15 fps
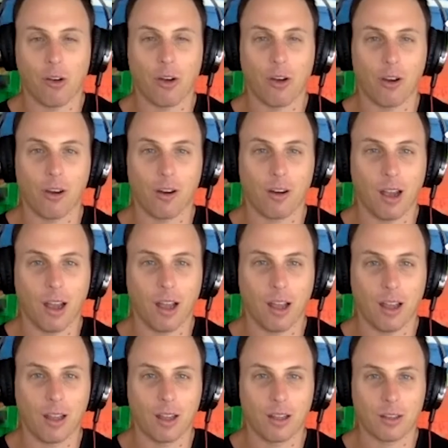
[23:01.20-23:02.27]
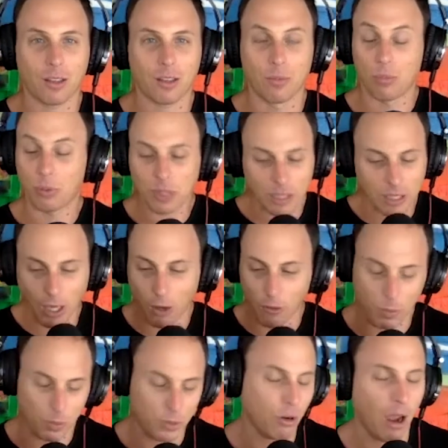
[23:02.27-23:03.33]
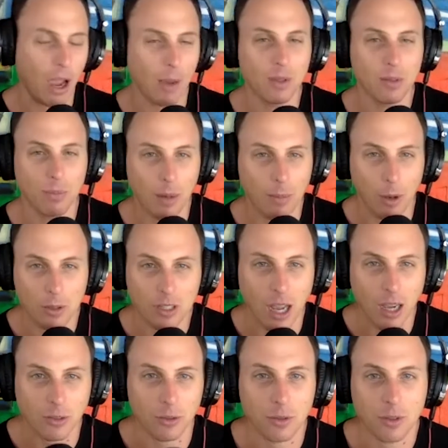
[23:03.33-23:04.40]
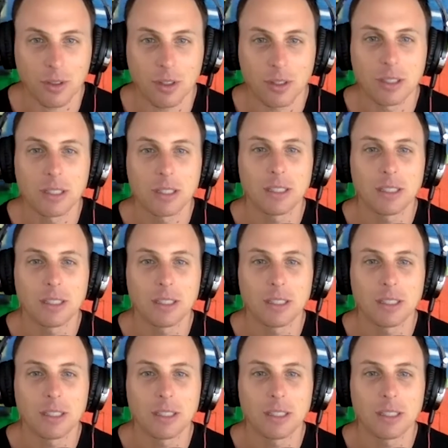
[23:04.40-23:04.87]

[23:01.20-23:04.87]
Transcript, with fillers: are uh, completely overprescribed by most doctors.